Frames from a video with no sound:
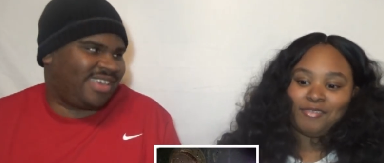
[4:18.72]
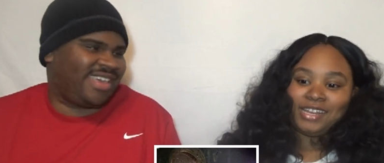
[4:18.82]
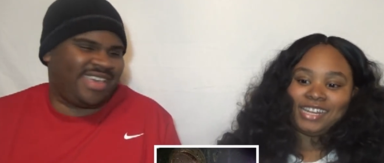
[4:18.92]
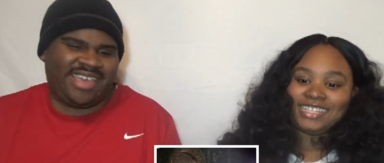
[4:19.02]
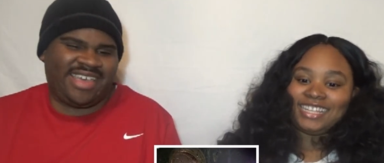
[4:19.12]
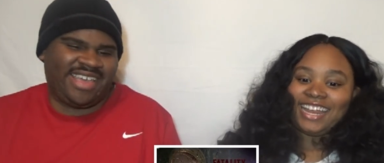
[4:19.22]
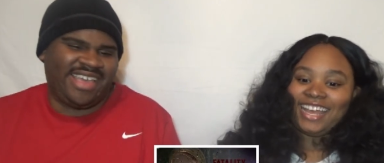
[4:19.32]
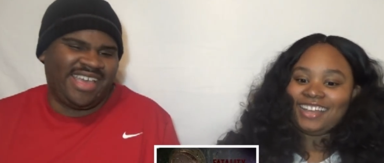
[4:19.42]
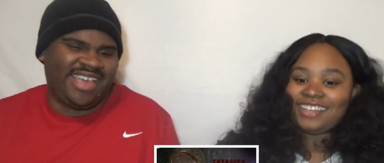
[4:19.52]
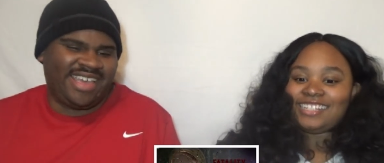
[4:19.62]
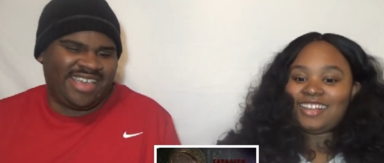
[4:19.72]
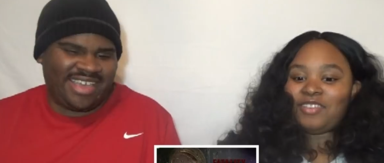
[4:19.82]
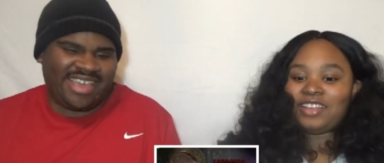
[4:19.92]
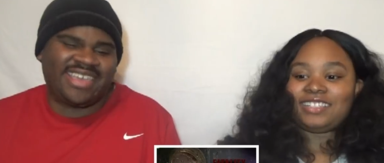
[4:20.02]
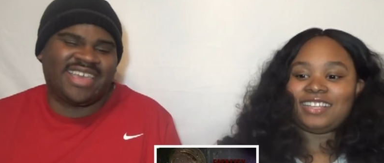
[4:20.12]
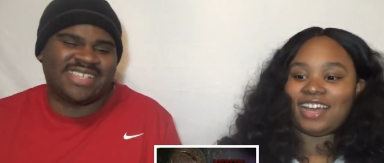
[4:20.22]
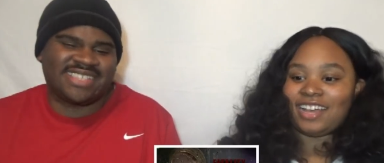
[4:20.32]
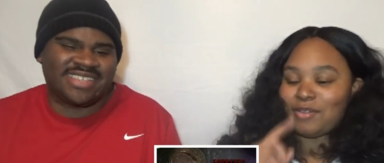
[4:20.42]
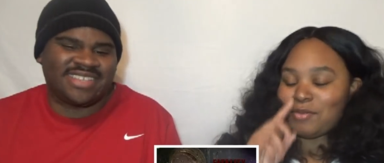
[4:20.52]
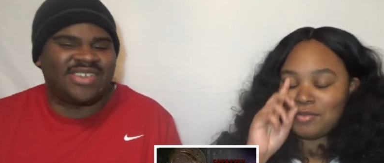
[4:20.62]
Speaker 1: we didn't see that because her face yeah. did
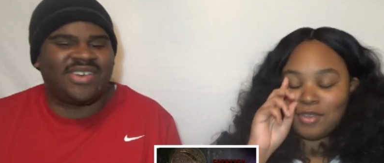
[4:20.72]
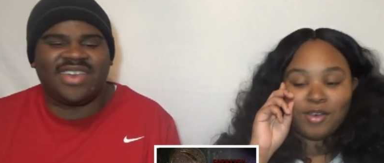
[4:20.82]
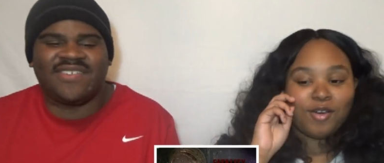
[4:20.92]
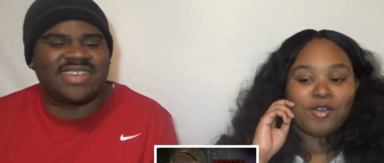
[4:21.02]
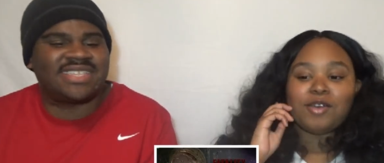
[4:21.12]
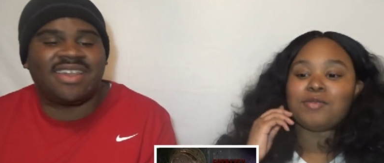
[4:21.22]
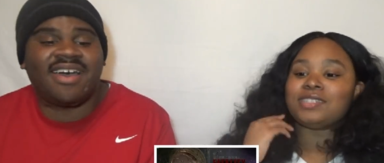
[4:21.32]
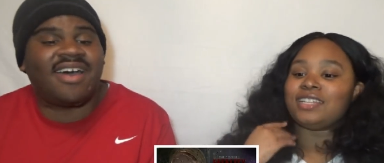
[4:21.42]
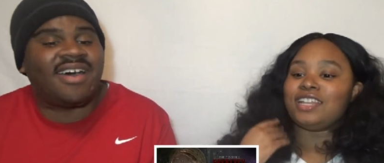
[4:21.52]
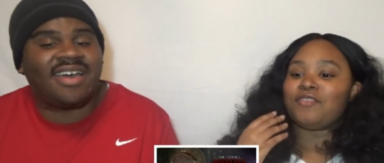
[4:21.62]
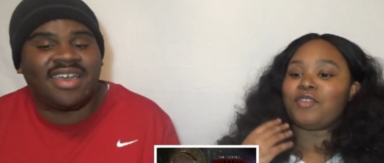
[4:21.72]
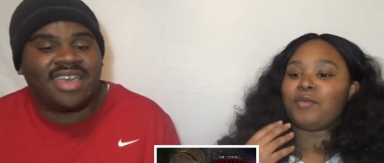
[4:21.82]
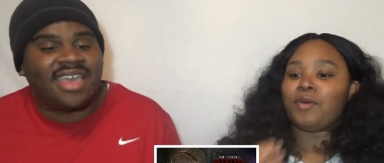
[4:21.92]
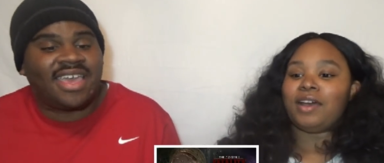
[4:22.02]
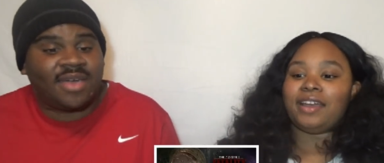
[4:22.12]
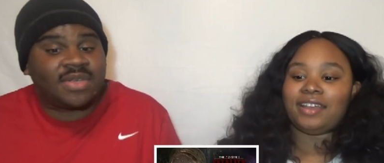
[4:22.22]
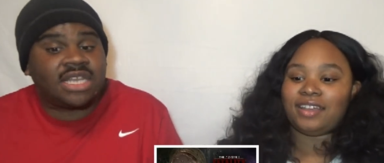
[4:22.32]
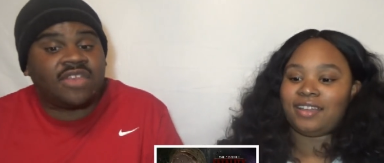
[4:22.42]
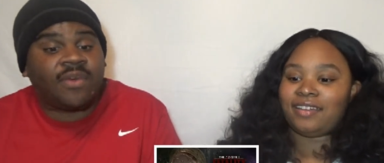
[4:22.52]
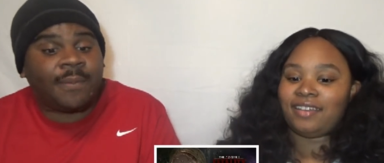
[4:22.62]
not come up. No, no, it wasn't it was her. a different one. It was
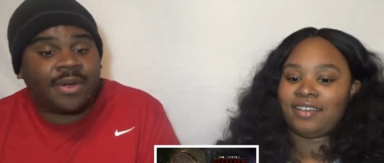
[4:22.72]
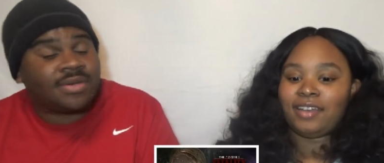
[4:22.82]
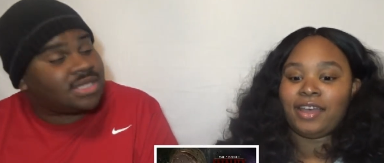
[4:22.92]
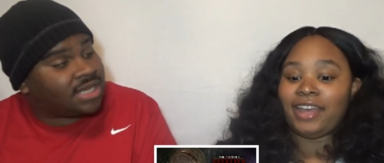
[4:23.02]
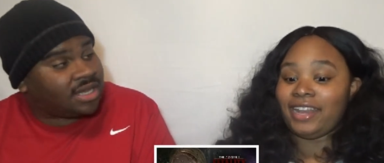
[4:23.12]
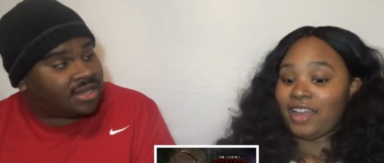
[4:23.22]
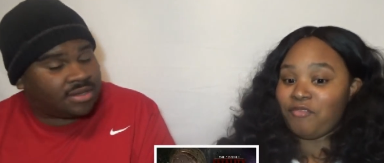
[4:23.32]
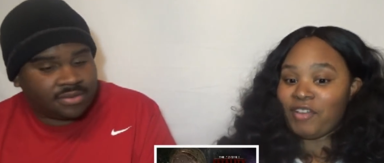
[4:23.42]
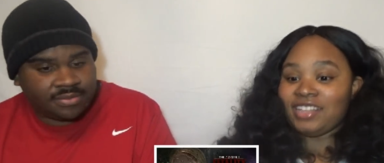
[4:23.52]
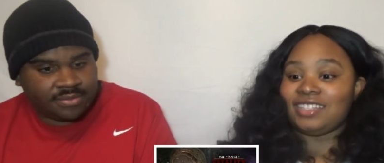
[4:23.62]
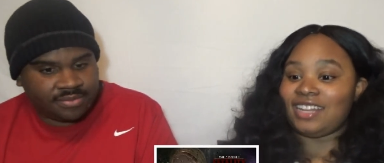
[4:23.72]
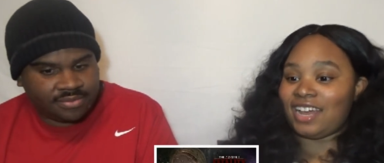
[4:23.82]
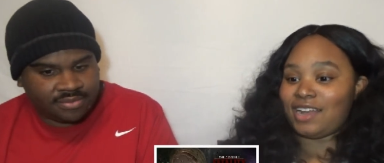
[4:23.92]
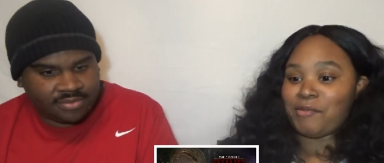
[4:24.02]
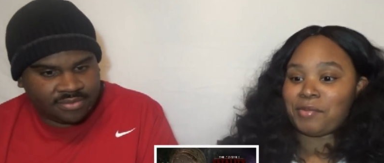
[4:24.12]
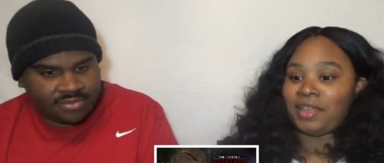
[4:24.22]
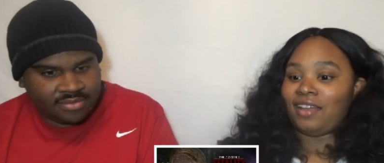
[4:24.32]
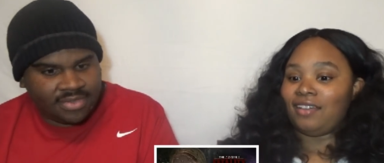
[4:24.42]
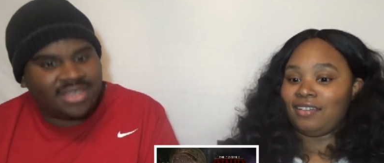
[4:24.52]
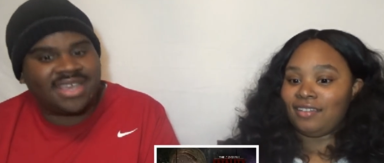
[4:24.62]
a different person. And their face did not come up
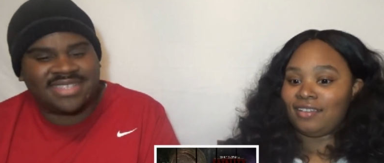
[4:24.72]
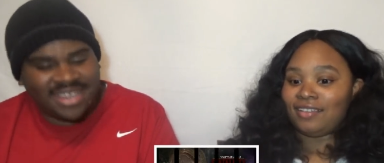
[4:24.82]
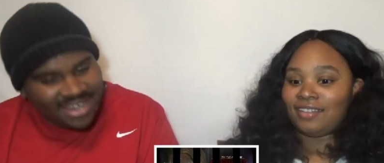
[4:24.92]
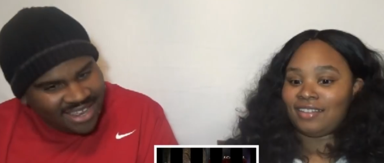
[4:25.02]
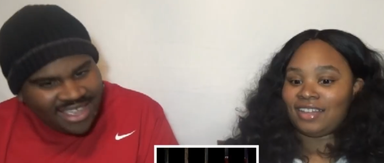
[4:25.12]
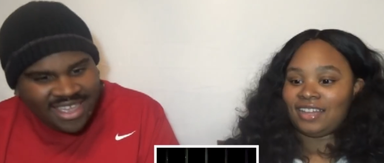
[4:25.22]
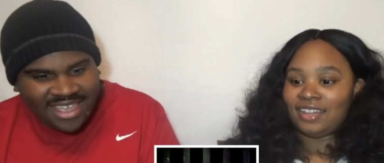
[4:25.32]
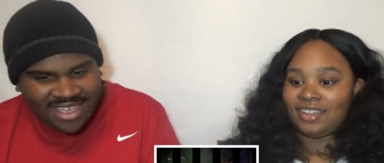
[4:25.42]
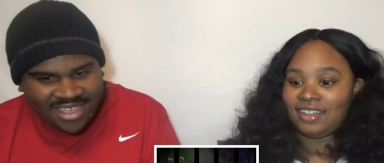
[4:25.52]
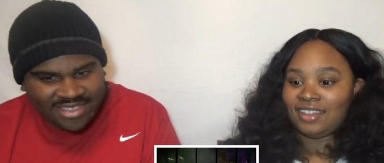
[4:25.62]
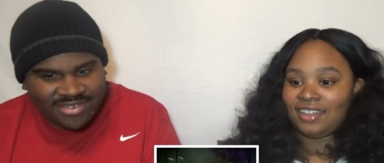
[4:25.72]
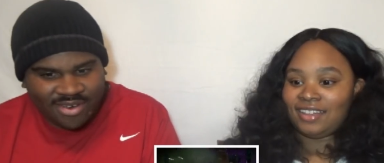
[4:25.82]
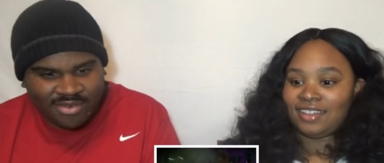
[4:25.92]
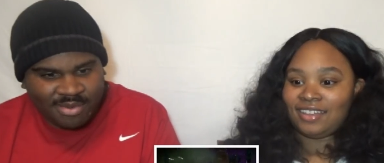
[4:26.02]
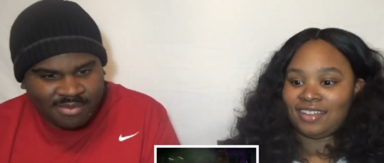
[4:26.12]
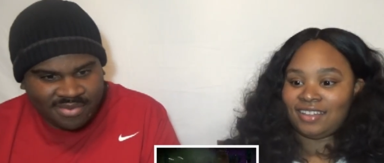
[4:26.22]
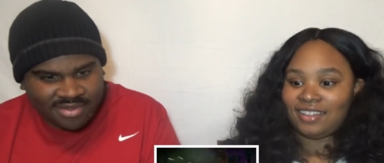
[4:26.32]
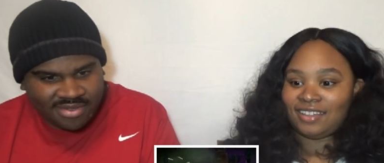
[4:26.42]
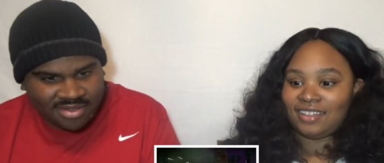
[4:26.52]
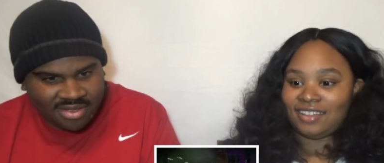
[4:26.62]
though.
Speaker 2: Yes, they did. You don't remember.
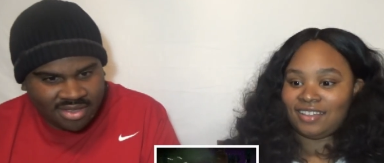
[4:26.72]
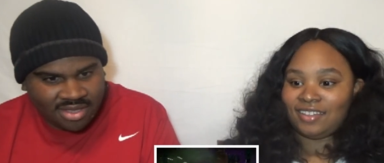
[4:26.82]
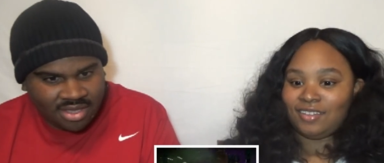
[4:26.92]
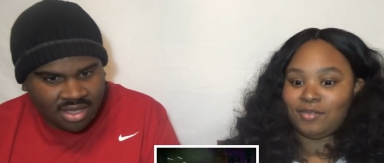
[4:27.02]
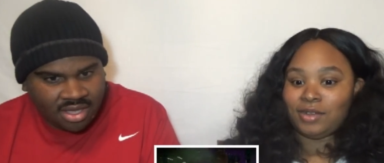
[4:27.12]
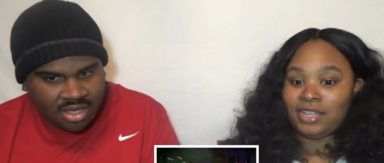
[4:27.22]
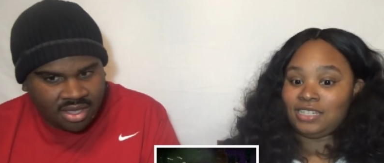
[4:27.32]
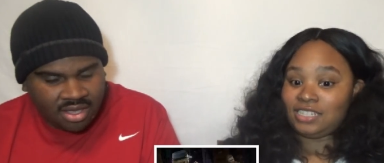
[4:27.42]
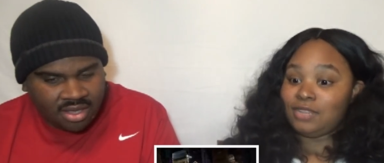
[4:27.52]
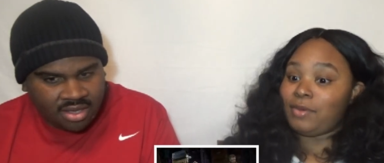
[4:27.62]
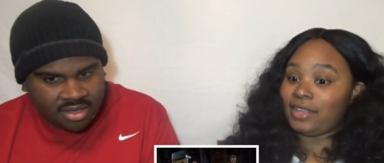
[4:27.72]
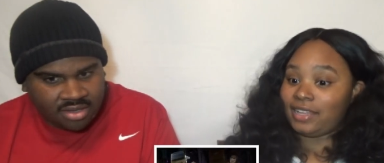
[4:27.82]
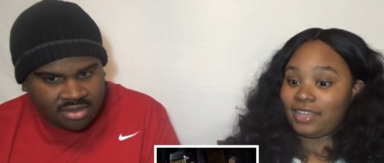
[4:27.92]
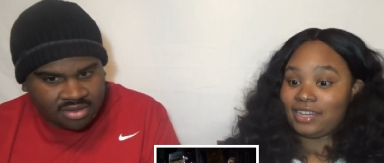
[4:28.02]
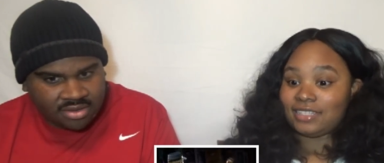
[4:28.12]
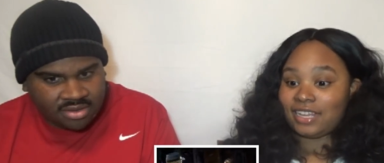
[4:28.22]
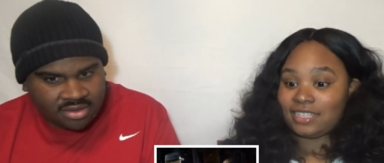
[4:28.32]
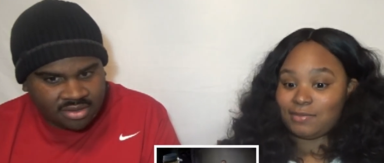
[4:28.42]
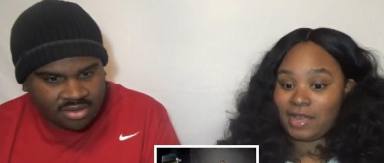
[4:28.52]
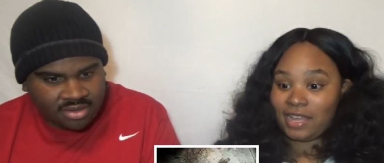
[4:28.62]
Speaker 1: Oh, well, he, she about to get his
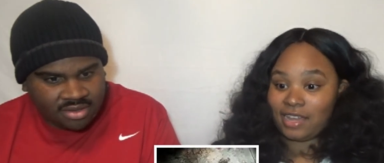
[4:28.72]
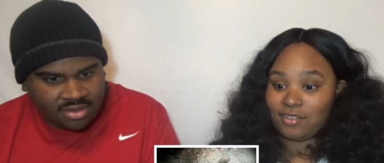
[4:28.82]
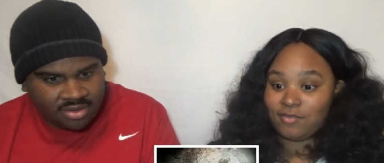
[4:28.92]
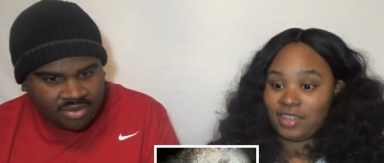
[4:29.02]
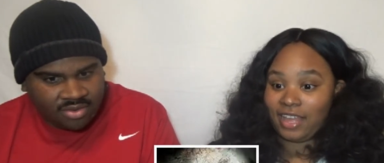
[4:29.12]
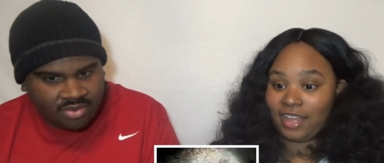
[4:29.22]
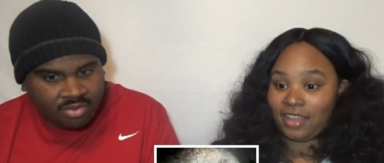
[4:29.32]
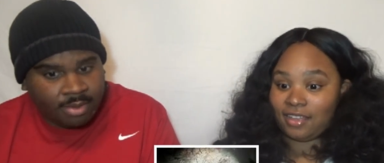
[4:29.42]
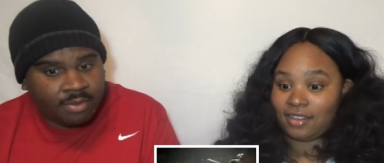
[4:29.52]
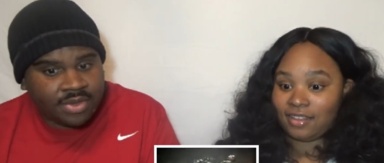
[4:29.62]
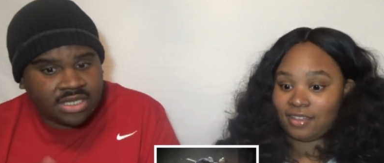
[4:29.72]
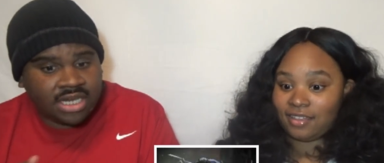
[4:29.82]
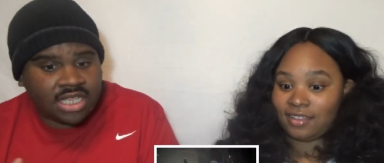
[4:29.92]
ass back. I know that.
Speaker 2: Remember we seen